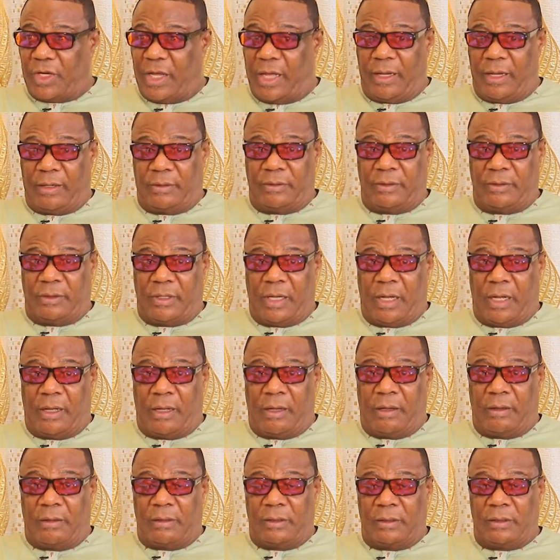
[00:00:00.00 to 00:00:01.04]
And
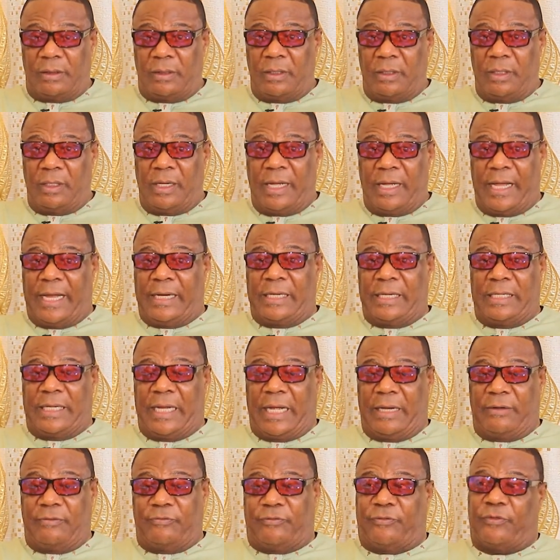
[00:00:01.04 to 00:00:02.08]

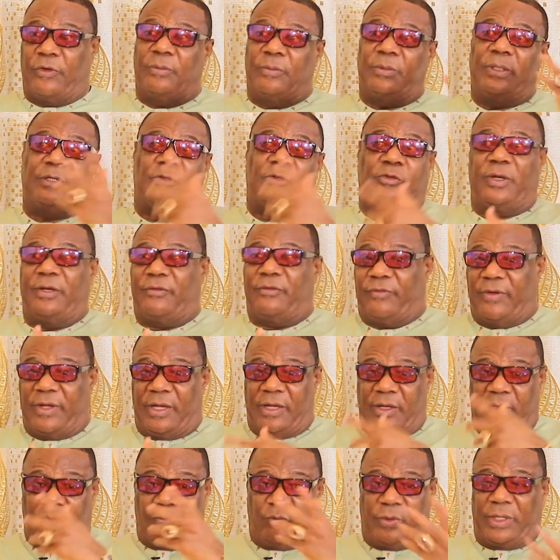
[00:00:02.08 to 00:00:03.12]
then from the trade
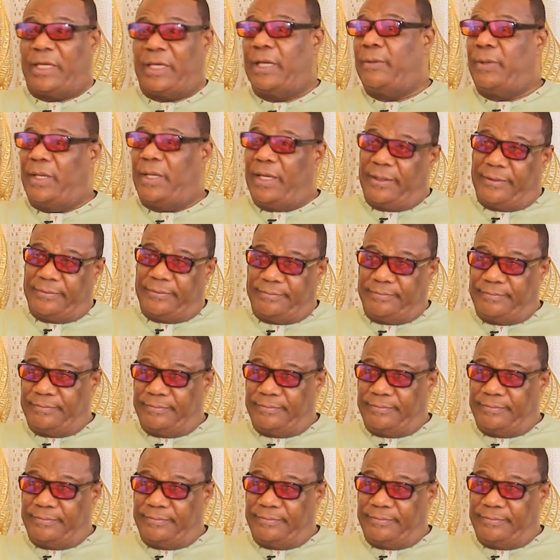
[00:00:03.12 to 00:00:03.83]
fair, we came here.